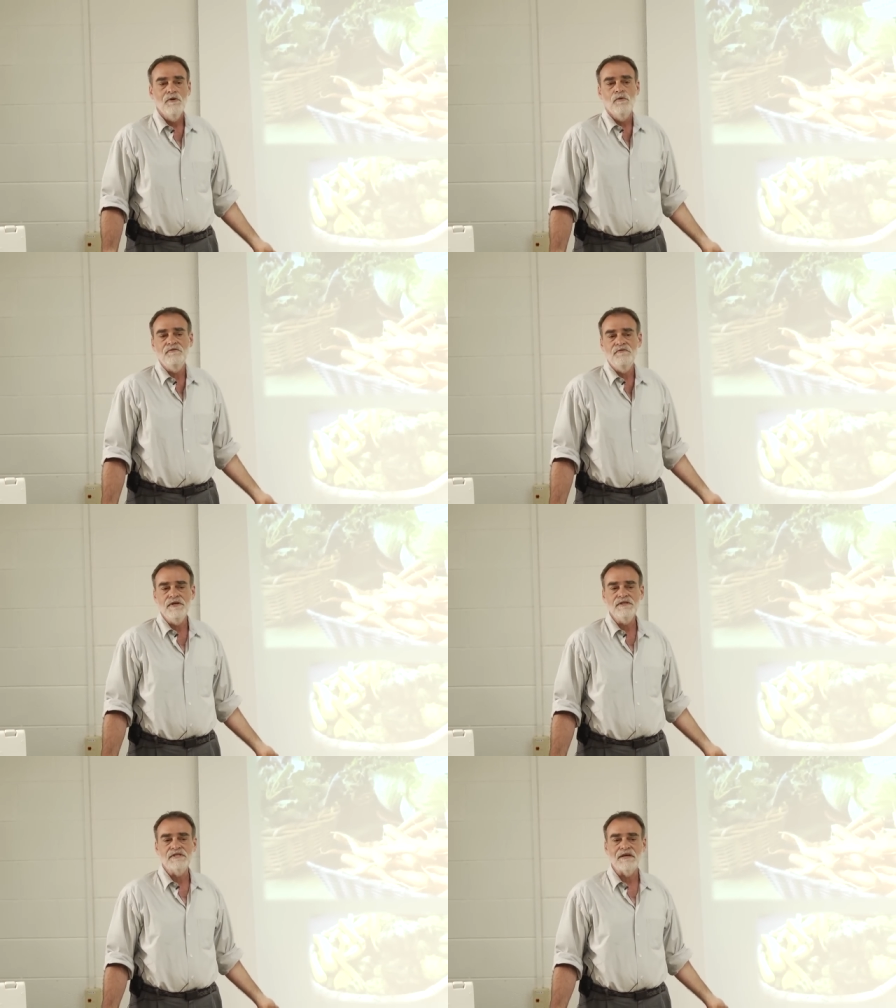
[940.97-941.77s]
What
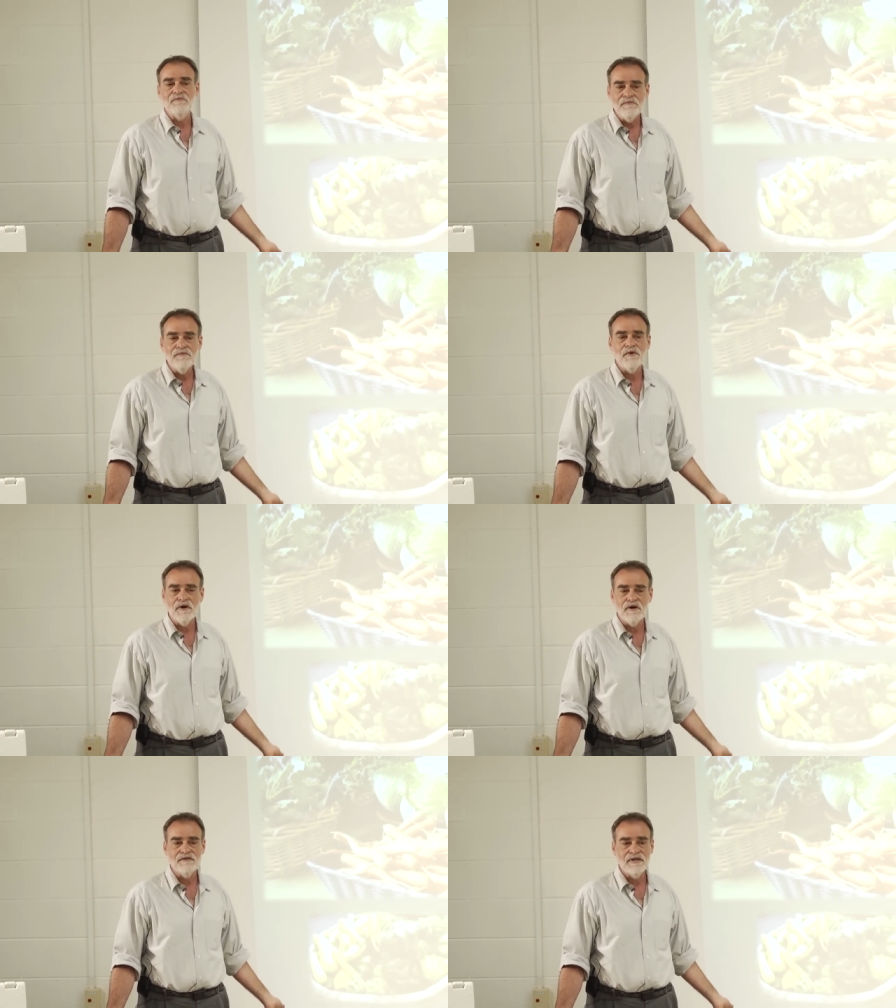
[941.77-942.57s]
feels like,
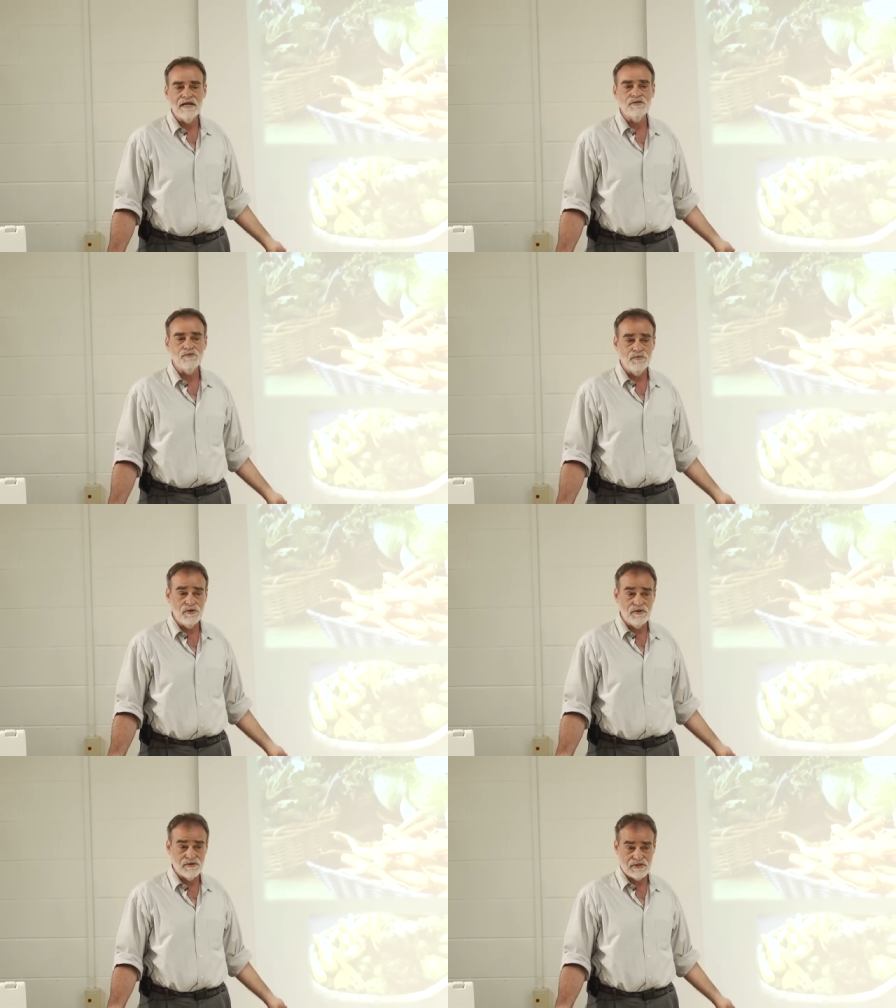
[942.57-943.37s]
oh, that is,
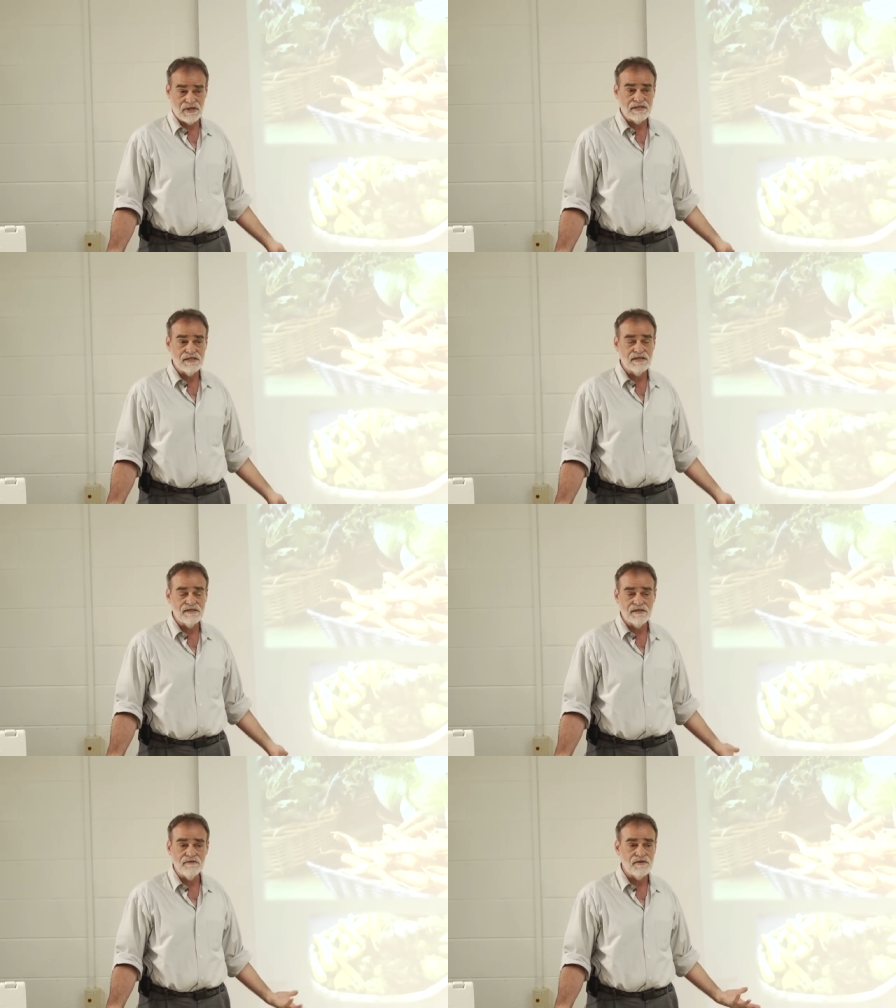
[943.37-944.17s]
there's lots of
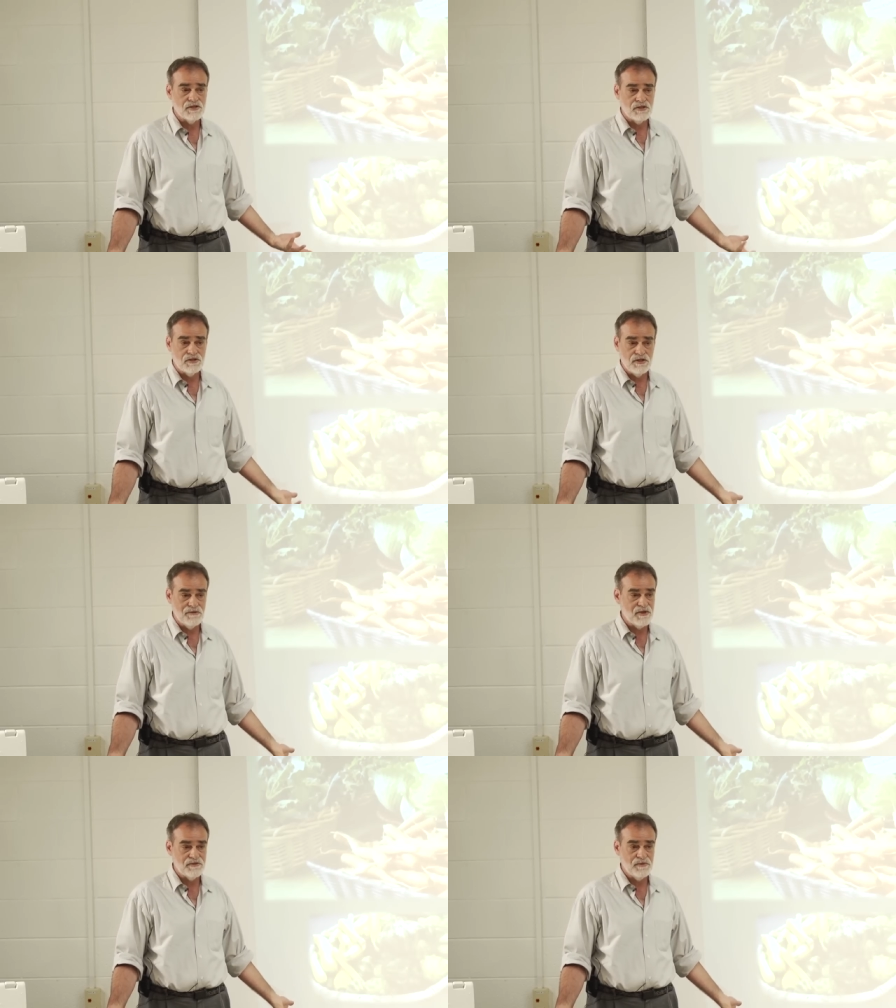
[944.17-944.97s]
that stuff. It's,
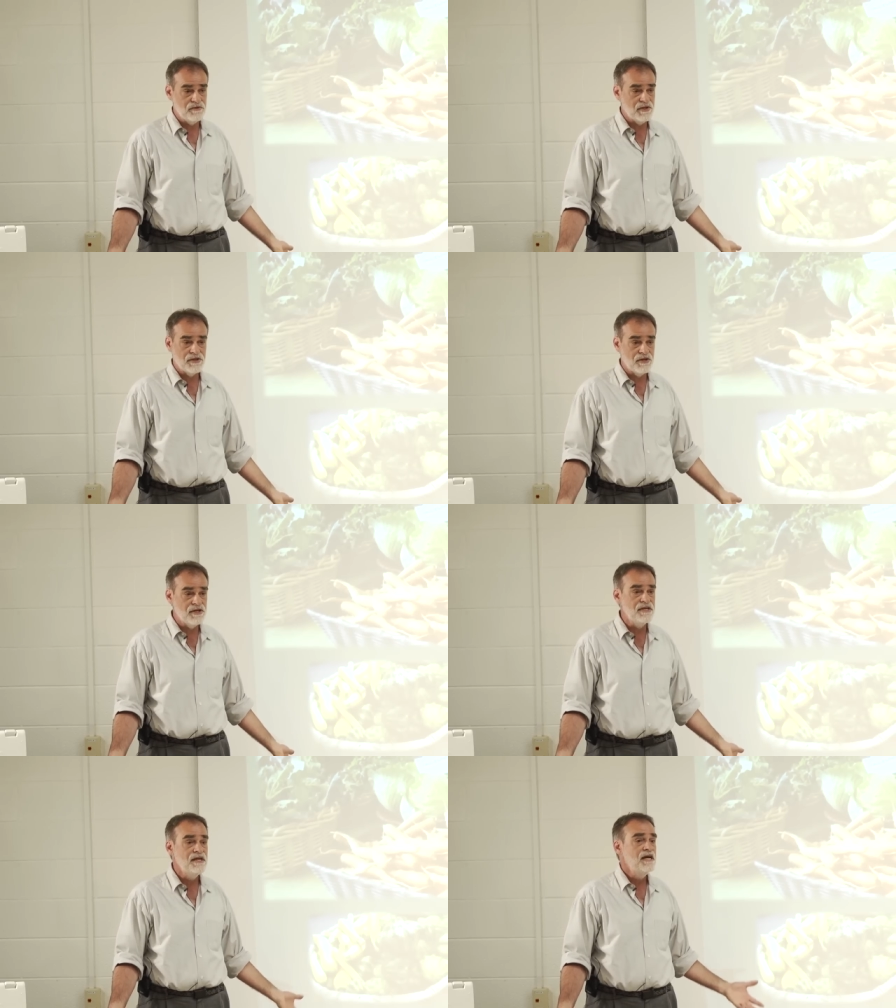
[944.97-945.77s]
it must be really
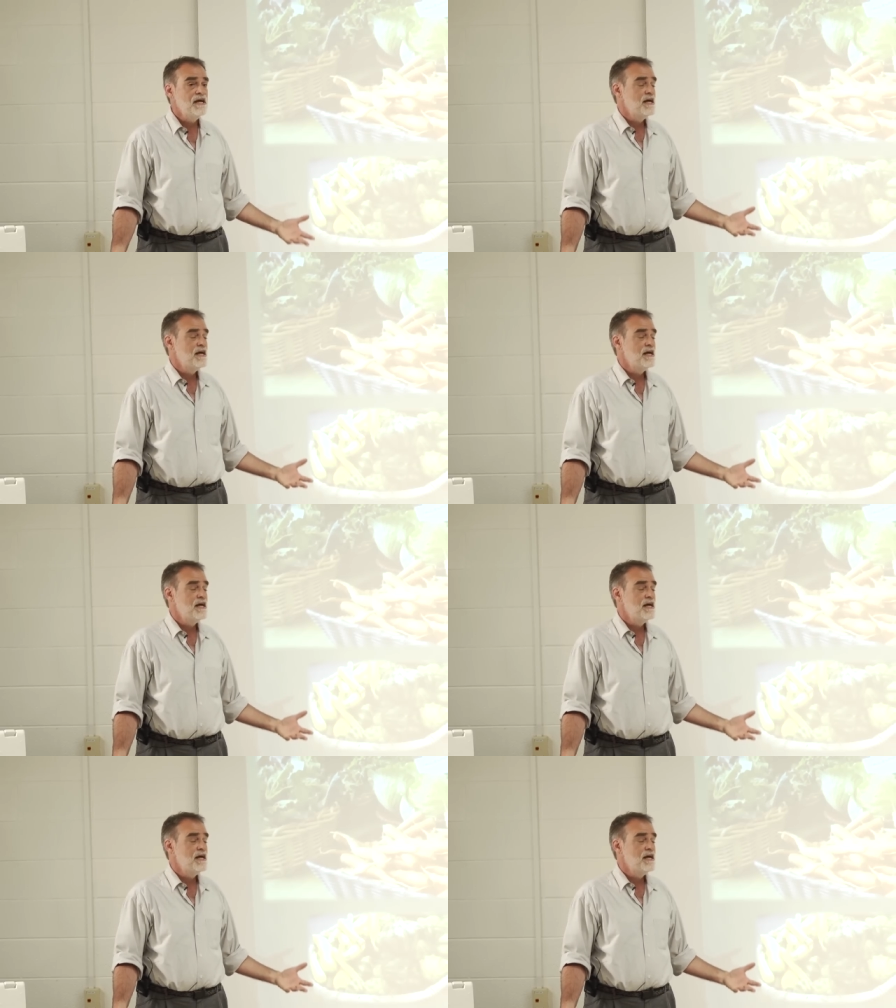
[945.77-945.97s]
good.